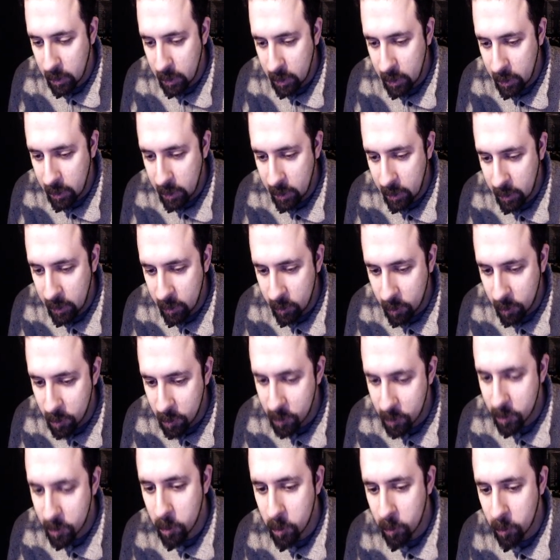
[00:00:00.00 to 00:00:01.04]
and
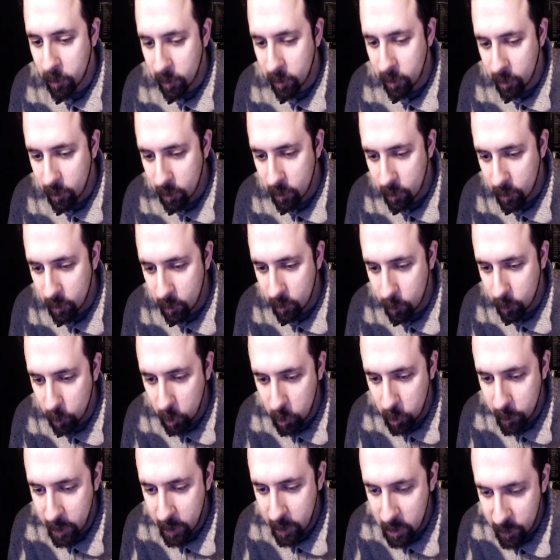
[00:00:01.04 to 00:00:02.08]
also Blue
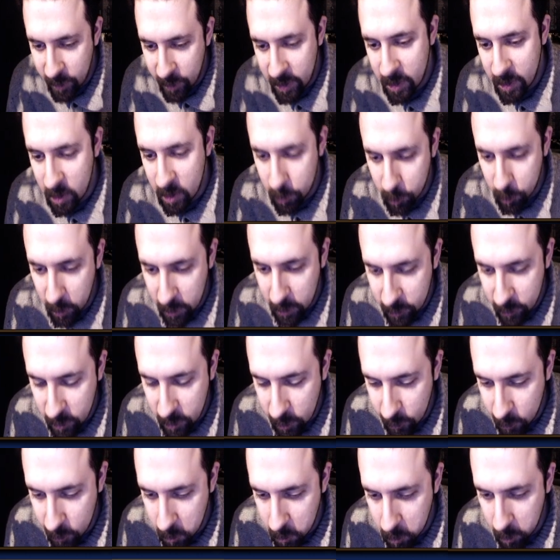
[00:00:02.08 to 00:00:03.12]
Mage Fina's Brave
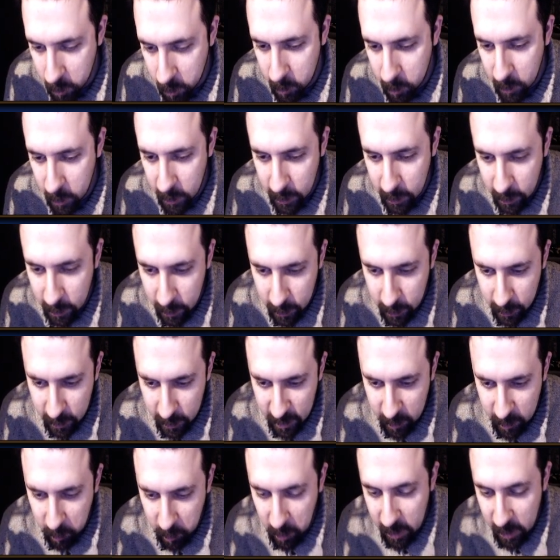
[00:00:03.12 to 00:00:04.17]
Shift form.
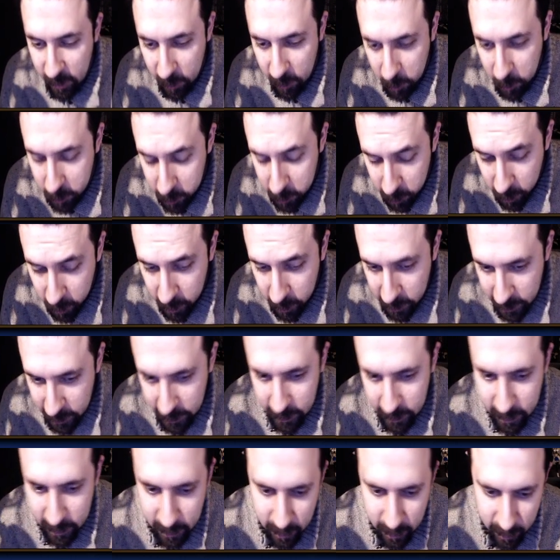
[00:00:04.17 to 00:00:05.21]
I believe those are all
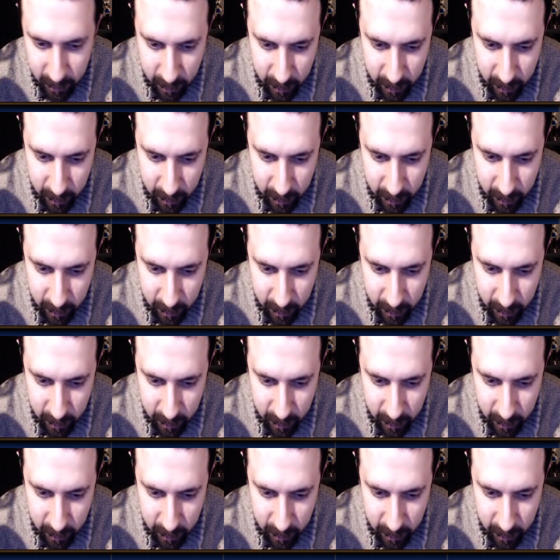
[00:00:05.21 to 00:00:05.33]
it.